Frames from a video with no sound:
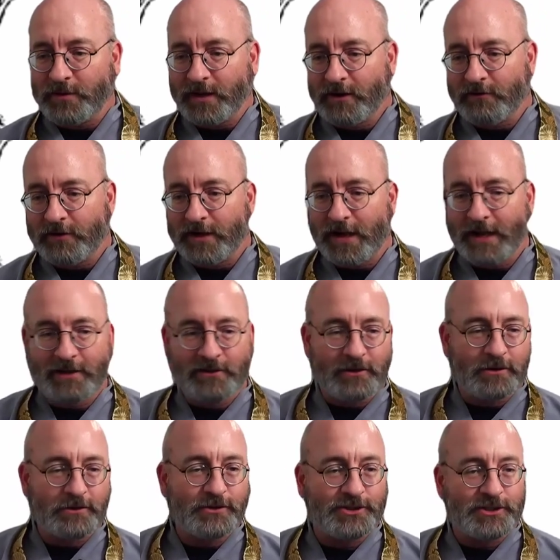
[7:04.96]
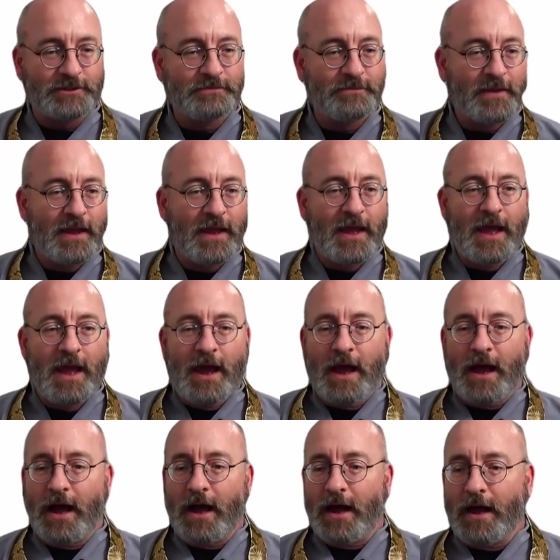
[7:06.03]
be greed, hate, and delusion.
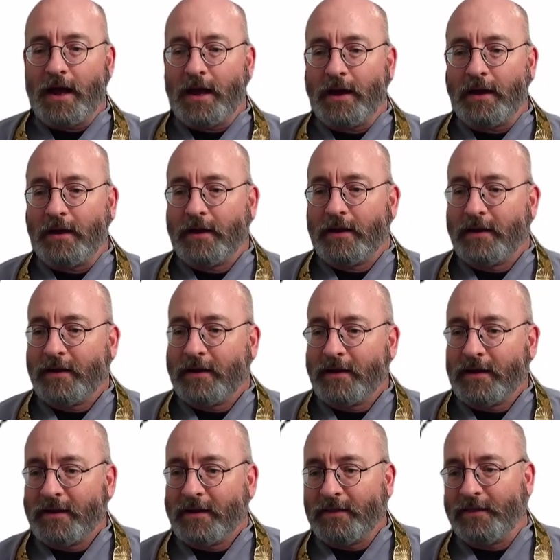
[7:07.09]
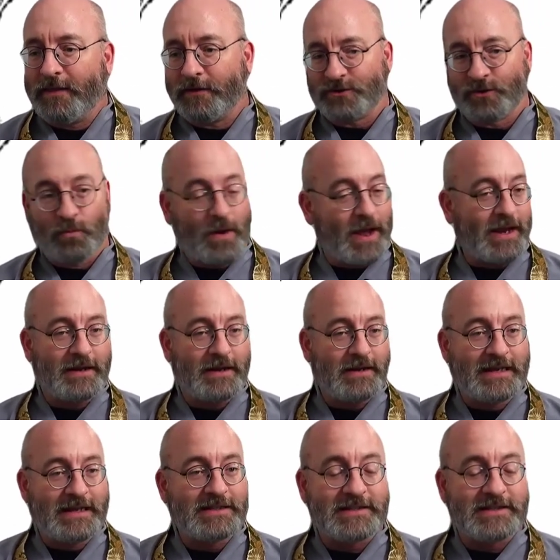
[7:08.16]
There's a way to
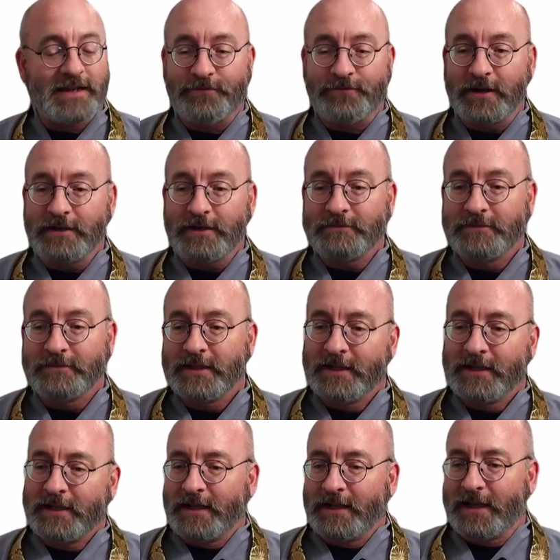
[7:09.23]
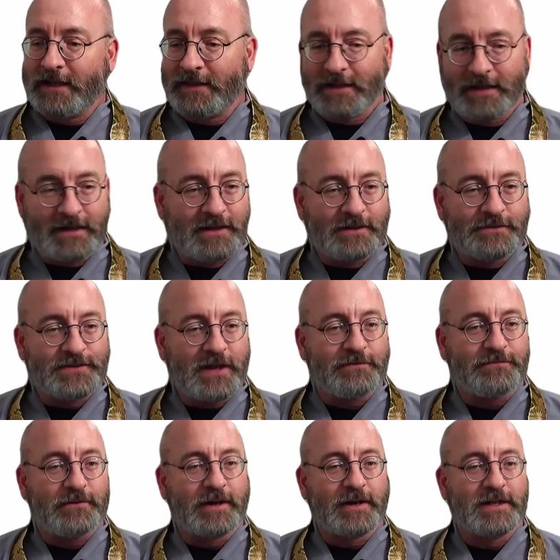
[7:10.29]
end suffering, and the end of
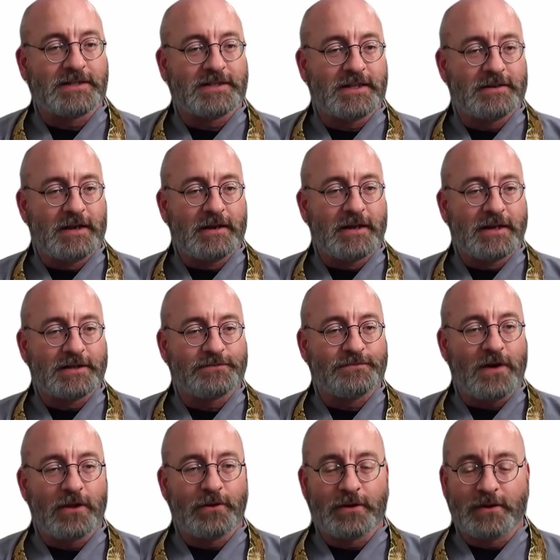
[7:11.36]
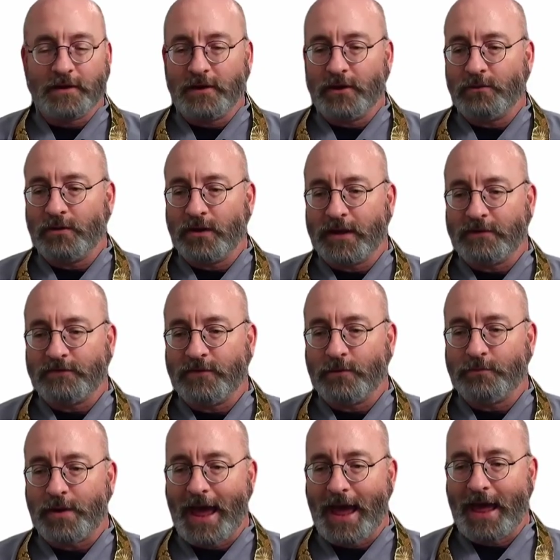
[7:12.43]
suffering is following the Noble
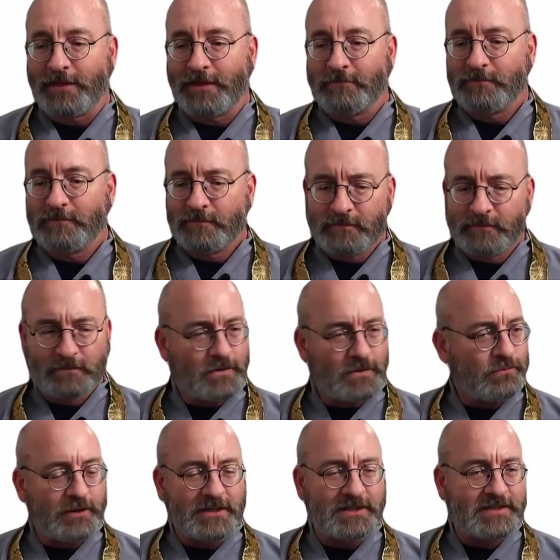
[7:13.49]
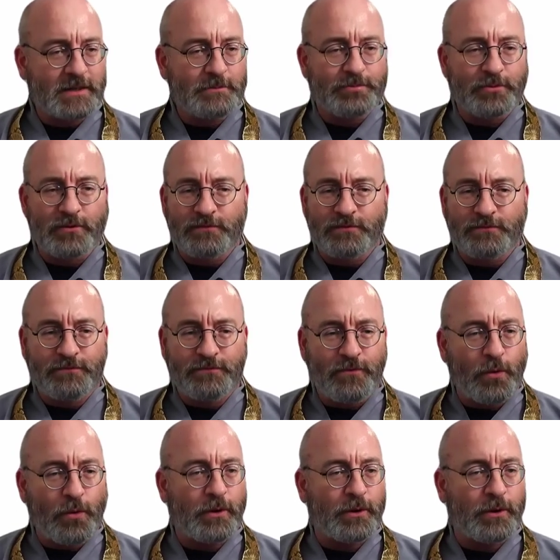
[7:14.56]
Eightfold Path. A really simple
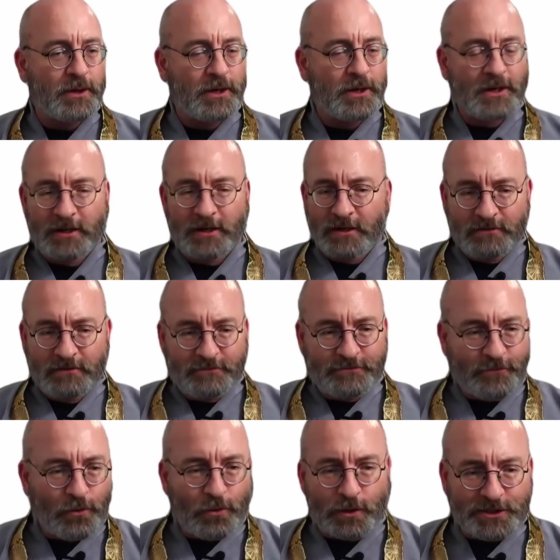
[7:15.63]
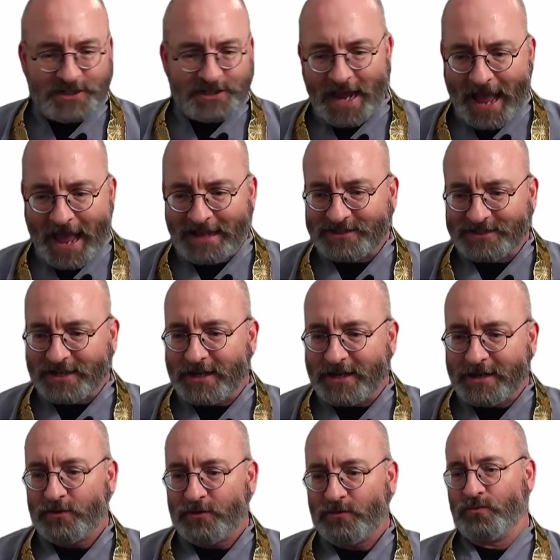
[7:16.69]
four
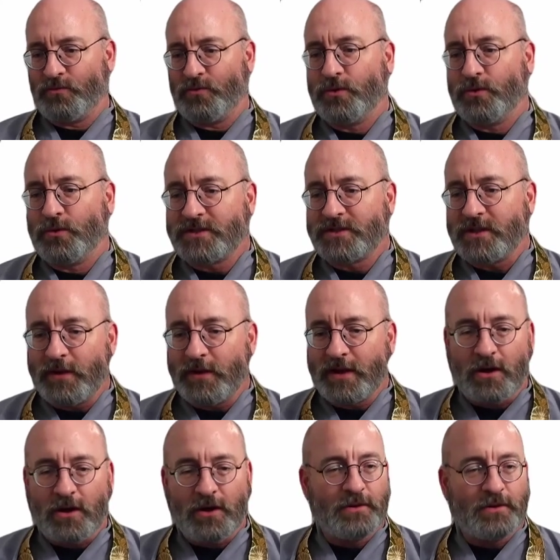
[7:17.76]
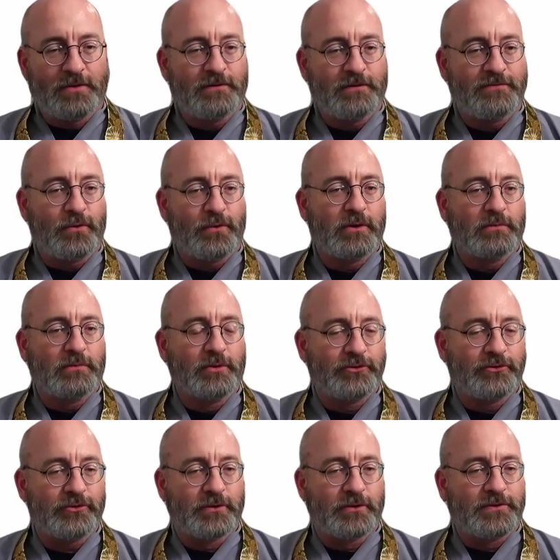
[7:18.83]
stanza rules that we call the Four Noble
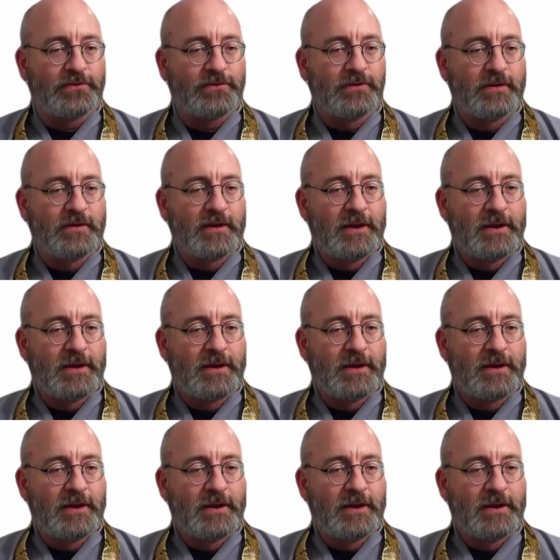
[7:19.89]
Truths.